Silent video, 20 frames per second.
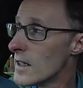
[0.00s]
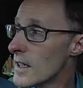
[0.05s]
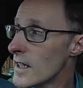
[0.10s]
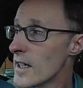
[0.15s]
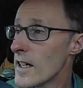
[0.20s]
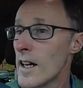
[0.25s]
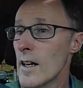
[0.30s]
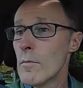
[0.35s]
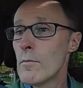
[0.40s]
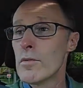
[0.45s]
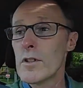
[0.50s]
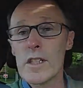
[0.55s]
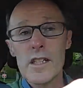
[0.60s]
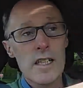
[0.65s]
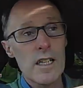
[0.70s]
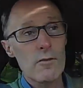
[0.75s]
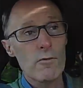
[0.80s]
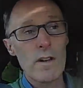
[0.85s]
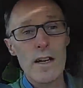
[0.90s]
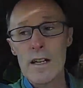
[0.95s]
And bringing it
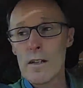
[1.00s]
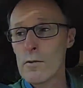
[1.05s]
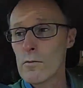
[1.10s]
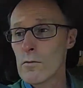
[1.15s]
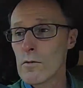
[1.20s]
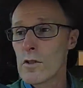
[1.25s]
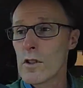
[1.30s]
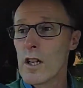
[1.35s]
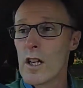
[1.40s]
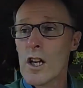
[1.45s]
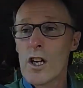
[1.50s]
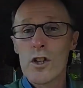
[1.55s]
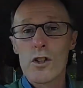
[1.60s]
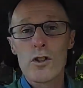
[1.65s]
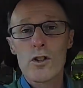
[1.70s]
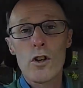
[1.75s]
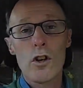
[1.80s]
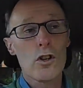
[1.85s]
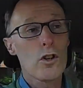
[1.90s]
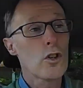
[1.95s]
round.
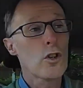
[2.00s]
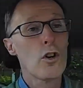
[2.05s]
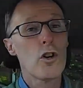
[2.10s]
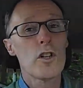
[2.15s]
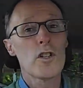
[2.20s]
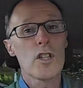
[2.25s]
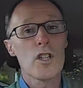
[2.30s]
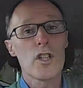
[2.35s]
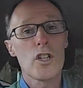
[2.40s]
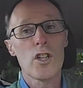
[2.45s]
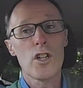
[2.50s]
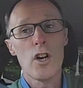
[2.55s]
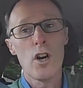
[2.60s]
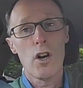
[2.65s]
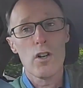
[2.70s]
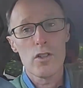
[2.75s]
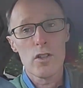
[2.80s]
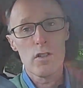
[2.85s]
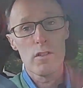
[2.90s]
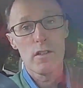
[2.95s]
Not cutting the
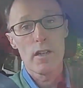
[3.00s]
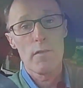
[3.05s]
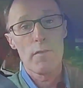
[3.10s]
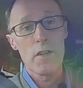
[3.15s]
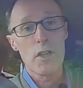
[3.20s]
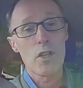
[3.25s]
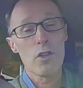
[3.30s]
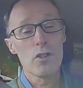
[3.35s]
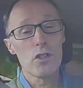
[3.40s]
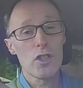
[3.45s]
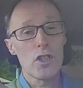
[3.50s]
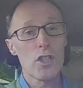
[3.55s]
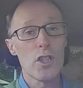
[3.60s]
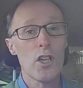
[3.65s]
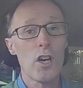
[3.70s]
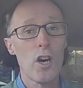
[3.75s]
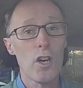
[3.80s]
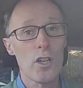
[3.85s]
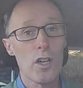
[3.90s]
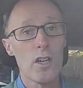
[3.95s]
corner. If you cut the
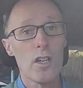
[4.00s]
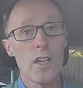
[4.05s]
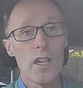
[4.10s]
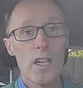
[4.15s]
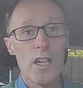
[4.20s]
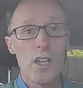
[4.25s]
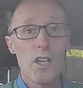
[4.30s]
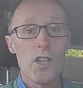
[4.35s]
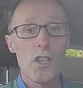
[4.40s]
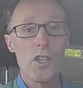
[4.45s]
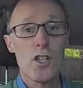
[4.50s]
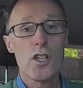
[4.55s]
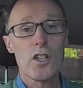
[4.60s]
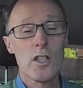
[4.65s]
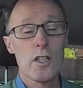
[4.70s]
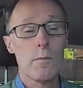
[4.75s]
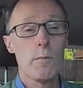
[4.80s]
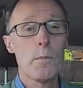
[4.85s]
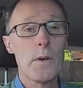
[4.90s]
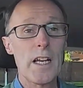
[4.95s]
corner, you're going
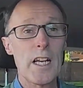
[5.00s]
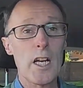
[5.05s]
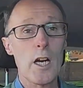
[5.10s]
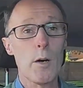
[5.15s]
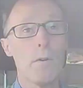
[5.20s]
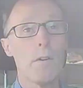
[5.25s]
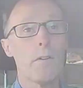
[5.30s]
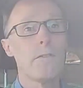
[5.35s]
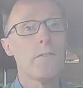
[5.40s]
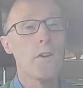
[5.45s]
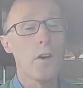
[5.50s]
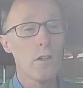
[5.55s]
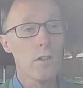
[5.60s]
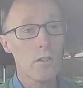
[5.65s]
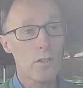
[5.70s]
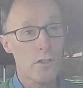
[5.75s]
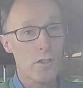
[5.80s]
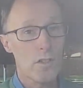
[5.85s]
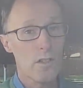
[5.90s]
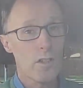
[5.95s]
to pick up
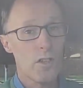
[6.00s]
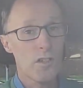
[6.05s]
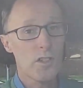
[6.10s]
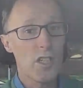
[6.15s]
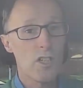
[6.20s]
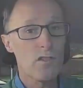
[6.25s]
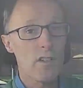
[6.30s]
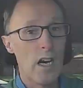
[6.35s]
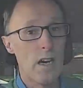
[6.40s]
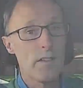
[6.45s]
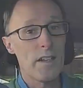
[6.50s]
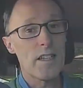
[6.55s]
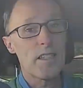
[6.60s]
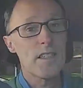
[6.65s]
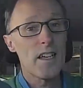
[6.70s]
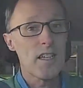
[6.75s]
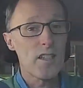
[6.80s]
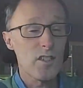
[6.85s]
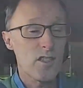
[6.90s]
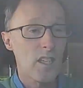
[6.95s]
fault on your driving
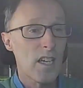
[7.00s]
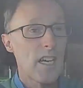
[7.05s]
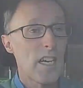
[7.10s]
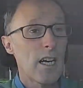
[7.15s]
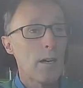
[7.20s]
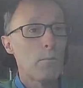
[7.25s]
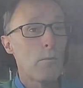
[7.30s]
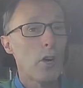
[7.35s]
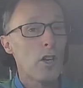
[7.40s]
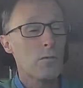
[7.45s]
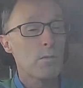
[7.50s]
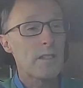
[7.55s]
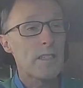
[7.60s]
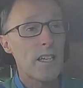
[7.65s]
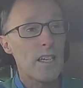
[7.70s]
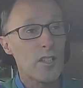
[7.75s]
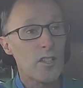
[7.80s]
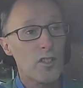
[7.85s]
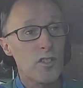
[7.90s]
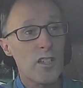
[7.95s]
test. Possibly get
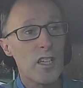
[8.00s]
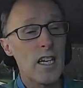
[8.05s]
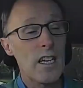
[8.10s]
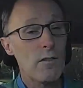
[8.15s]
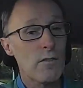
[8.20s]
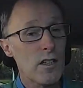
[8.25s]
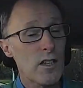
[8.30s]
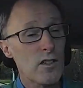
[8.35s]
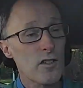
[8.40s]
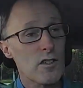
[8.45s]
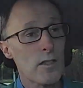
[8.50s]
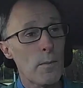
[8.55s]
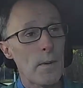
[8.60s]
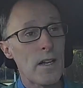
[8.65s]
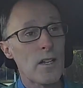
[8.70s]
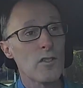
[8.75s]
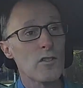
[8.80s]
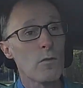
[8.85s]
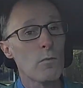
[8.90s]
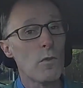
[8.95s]
serious.
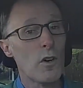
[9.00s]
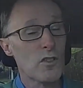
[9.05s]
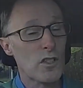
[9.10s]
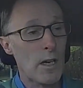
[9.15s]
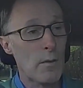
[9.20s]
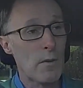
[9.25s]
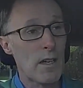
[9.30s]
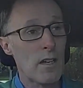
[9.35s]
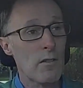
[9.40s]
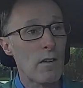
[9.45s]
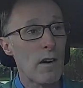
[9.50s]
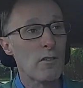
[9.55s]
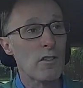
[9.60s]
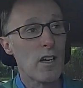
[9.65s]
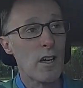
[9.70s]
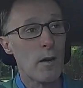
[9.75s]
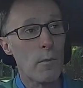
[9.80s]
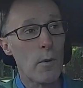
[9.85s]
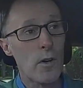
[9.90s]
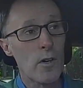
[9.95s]
Depends on what's happening around you at a
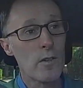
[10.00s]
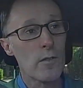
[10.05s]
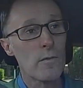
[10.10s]
point.